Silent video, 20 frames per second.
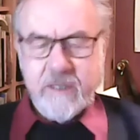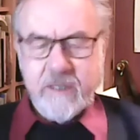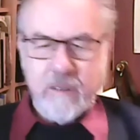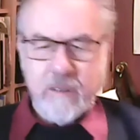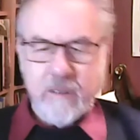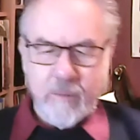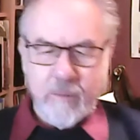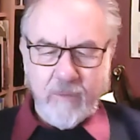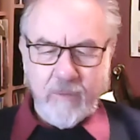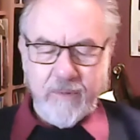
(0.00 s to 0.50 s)

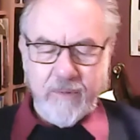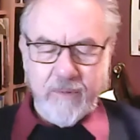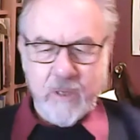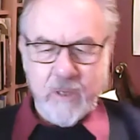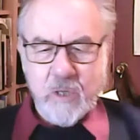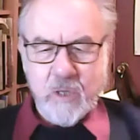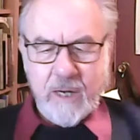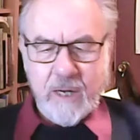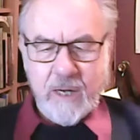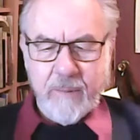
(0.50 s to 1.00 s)
Terrible for the
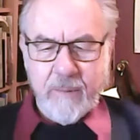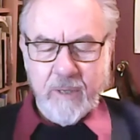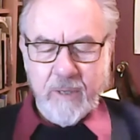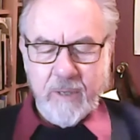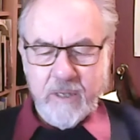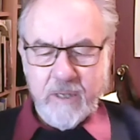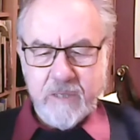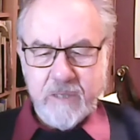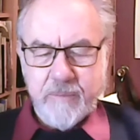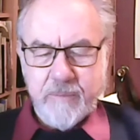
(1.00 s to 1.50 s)

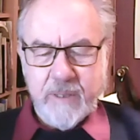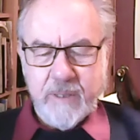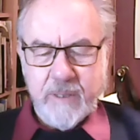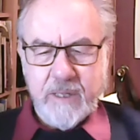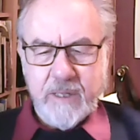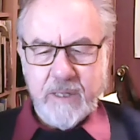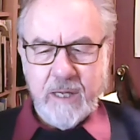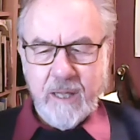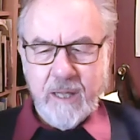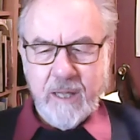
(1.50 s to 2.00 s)
Chamberlains, but
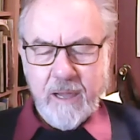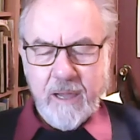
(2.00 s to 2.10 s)
the